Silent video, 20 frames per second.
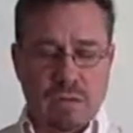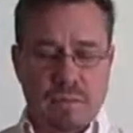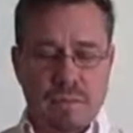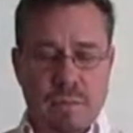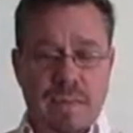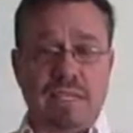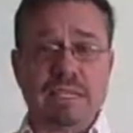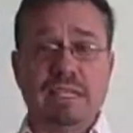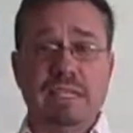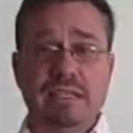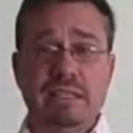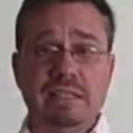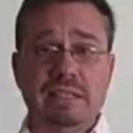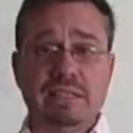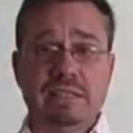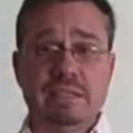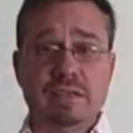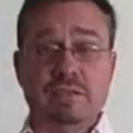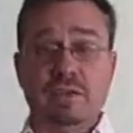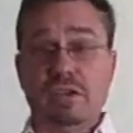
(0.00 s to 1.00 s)
Basically, this
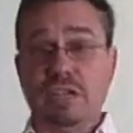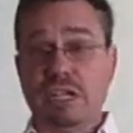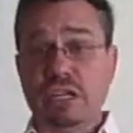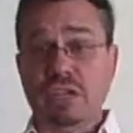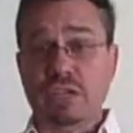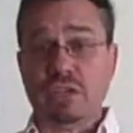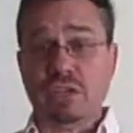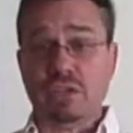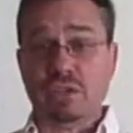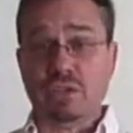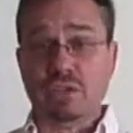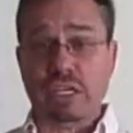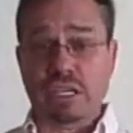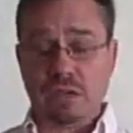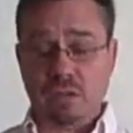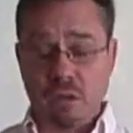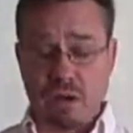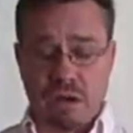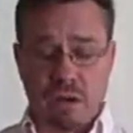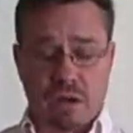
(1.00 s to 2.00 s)
is a prediction routine
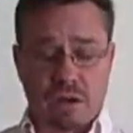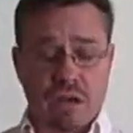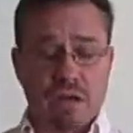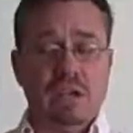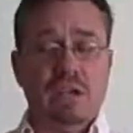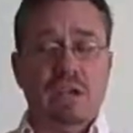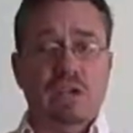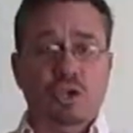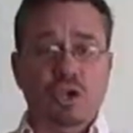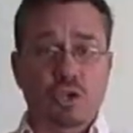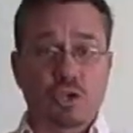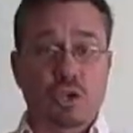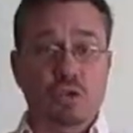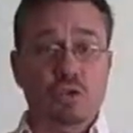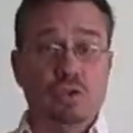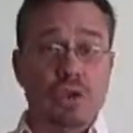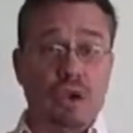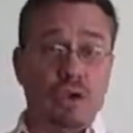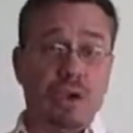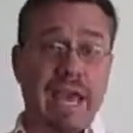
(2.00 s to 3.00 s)
where you
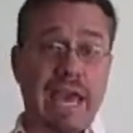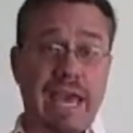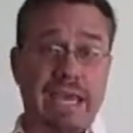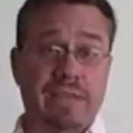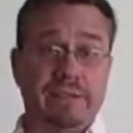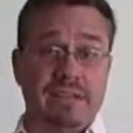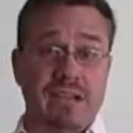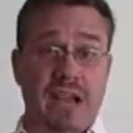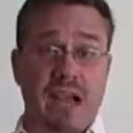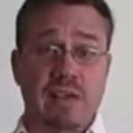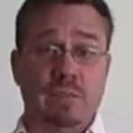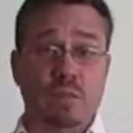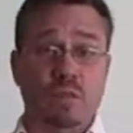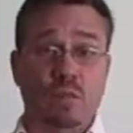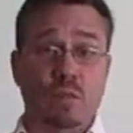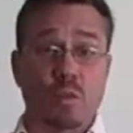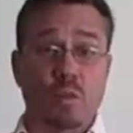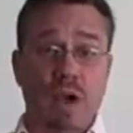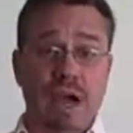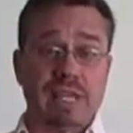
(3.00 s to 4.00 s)
know ahead of time
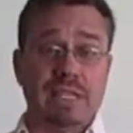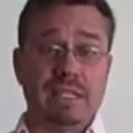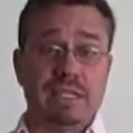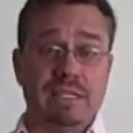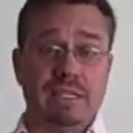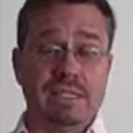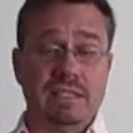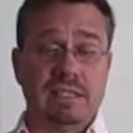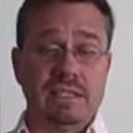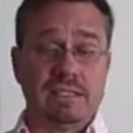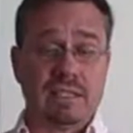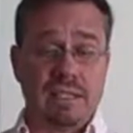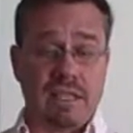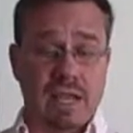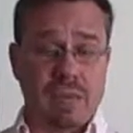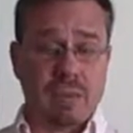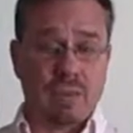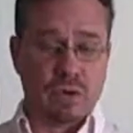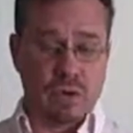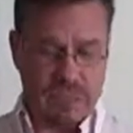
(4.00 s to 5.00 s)
what the
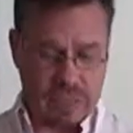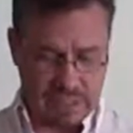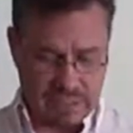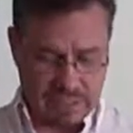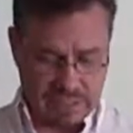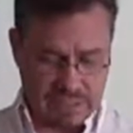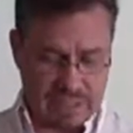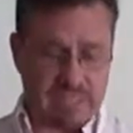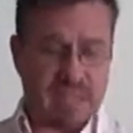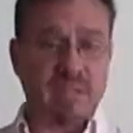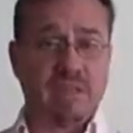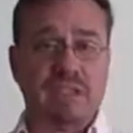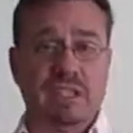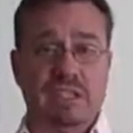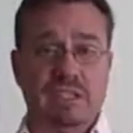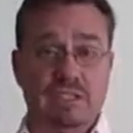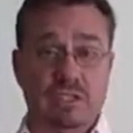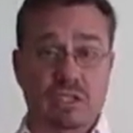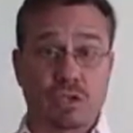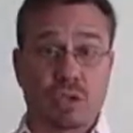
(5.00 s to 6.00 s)
number is that somebody
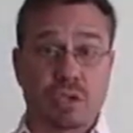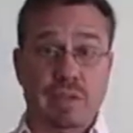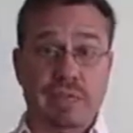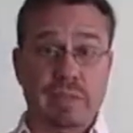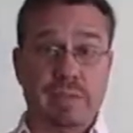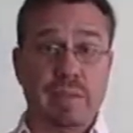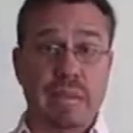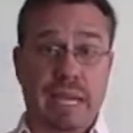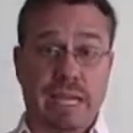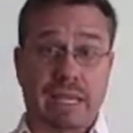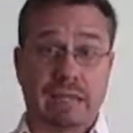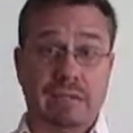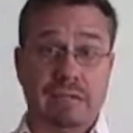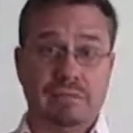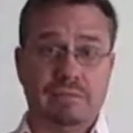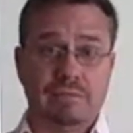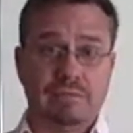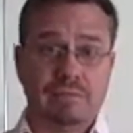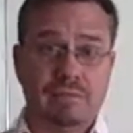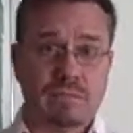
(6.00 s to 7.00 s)
else is going to pick.
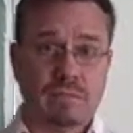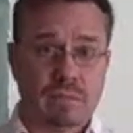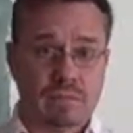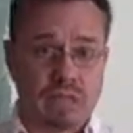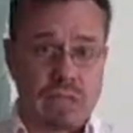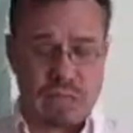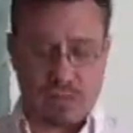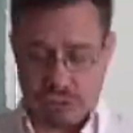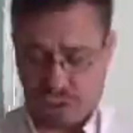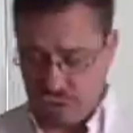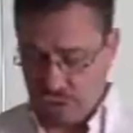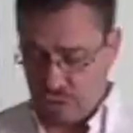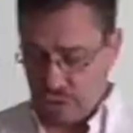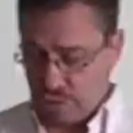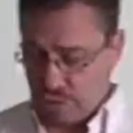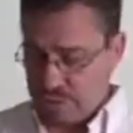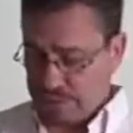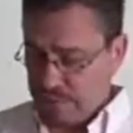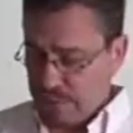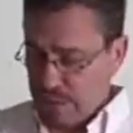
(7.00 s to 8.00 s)
Okay, so
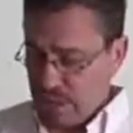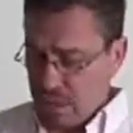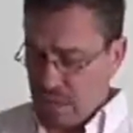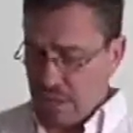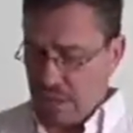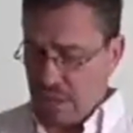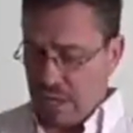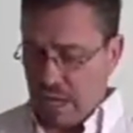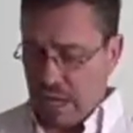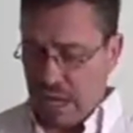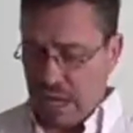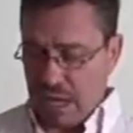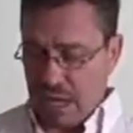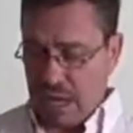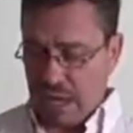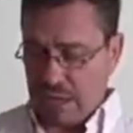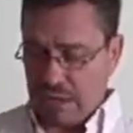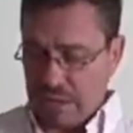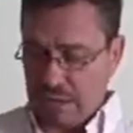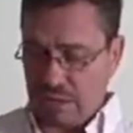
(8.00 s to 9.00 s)

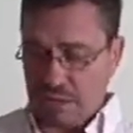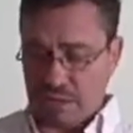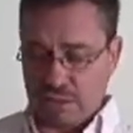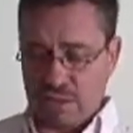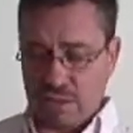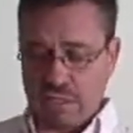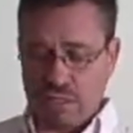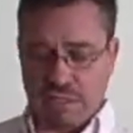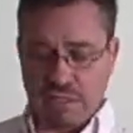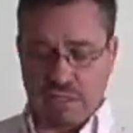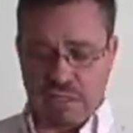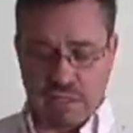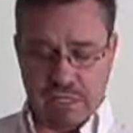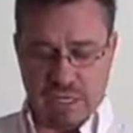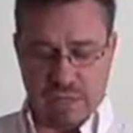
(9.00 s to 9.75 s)
and here, this is the